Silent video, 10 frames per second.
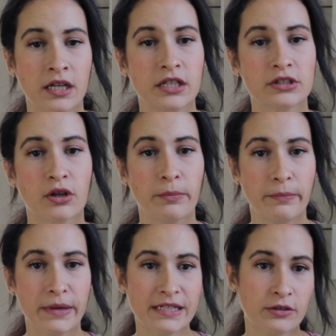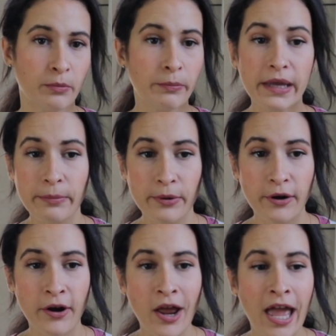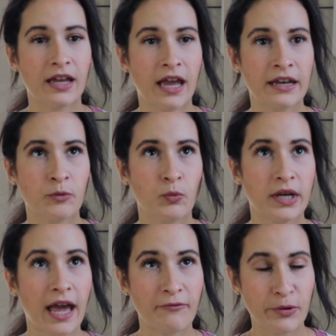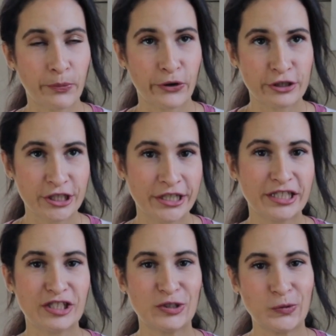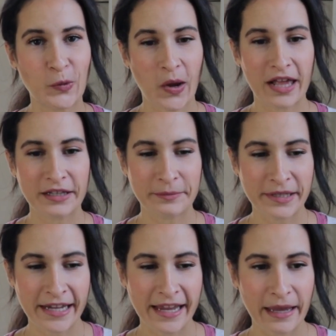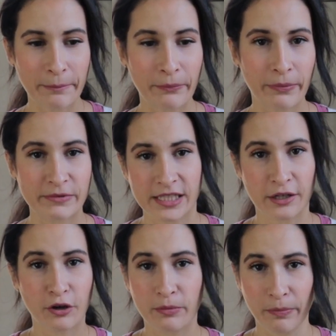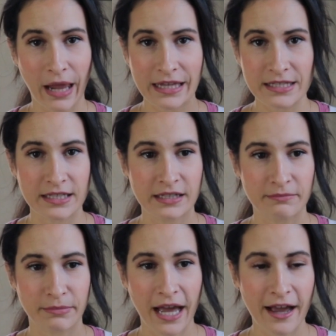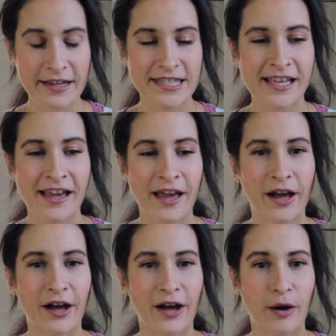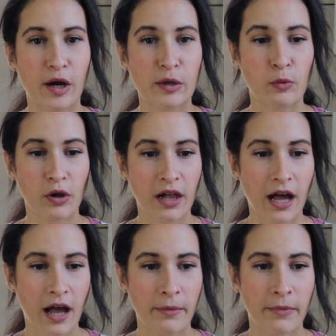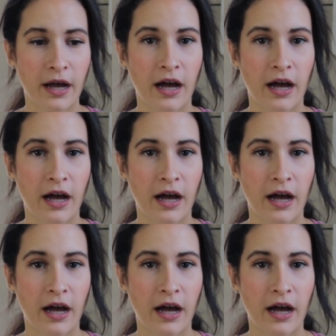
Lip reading: It's all based on paper, and with every purchase, to eliminate single plastic bags, it will come